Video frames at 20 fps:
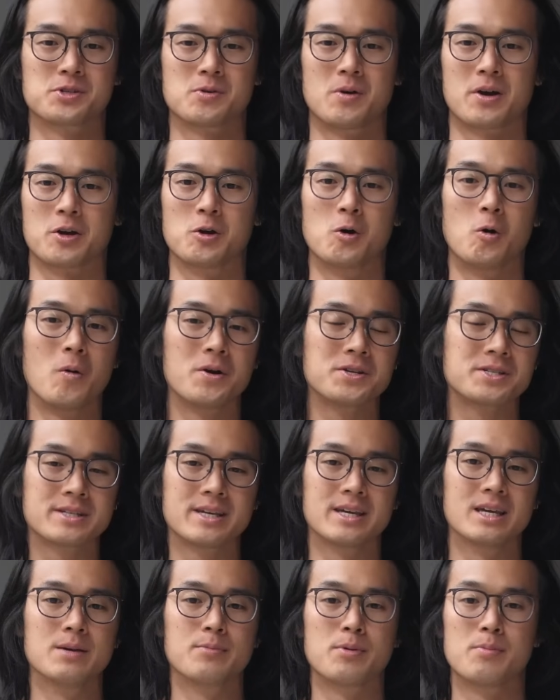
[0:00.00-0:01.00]
so I can always
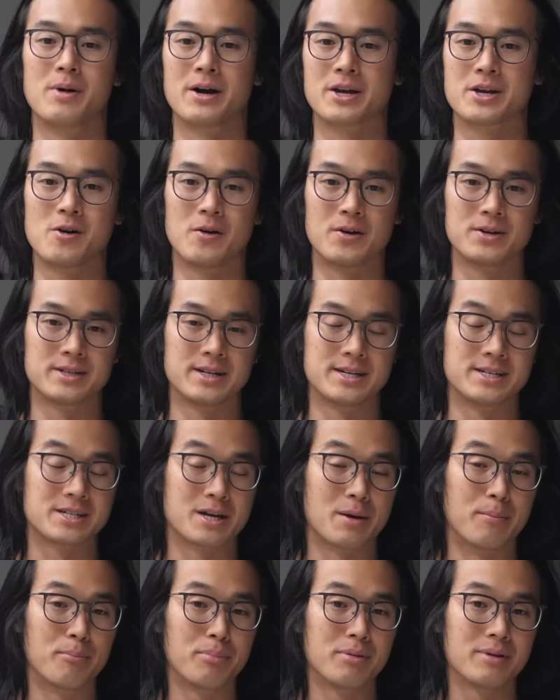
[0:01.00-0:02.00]
keep my content
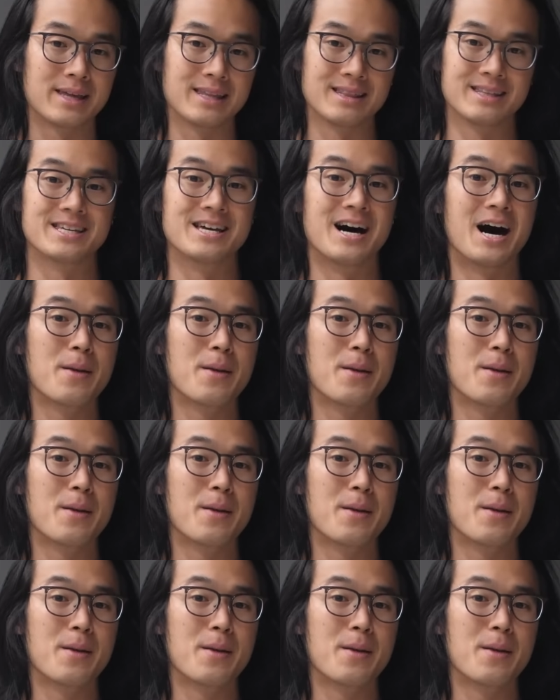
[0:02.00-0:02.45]
completely